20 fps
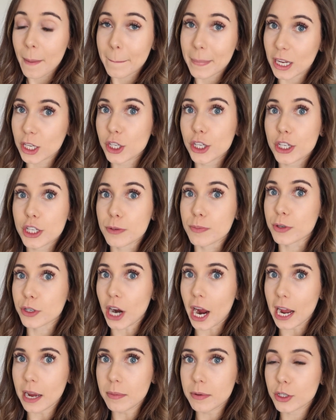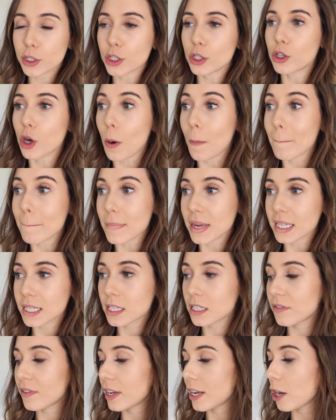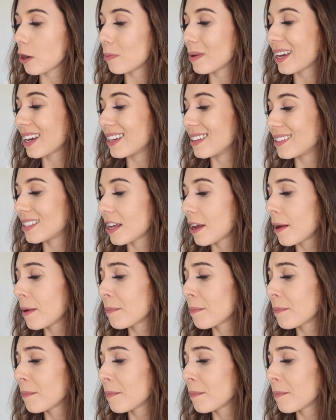make sure you're subscribed so you don't miss this video, because